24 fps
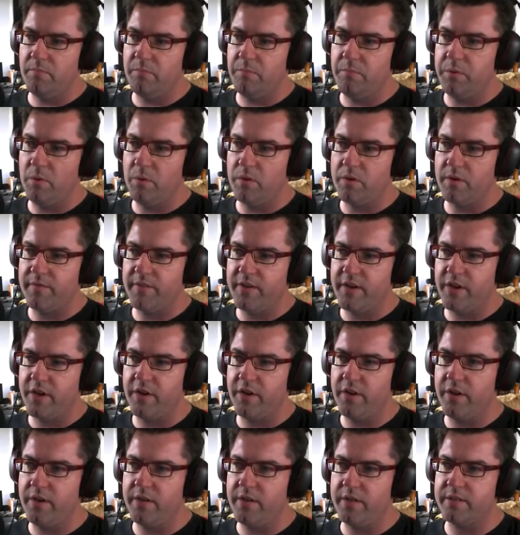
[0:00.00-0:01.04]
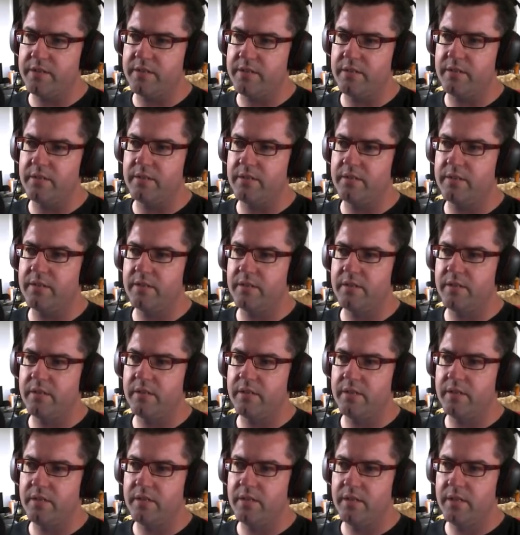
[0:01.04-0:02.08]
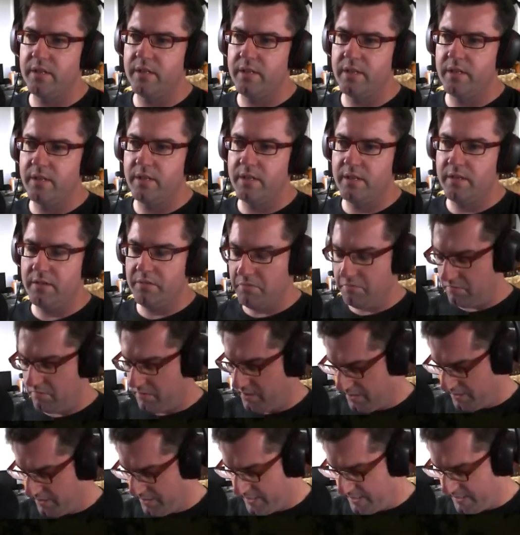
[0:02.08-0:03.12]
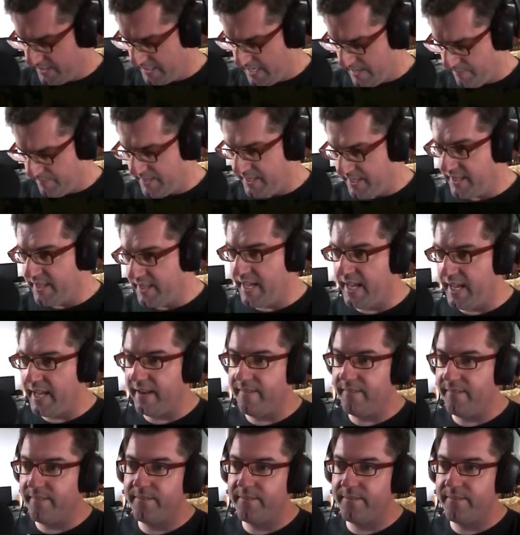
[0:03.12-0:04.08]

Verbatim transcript: Book of Curses. Let's examine that.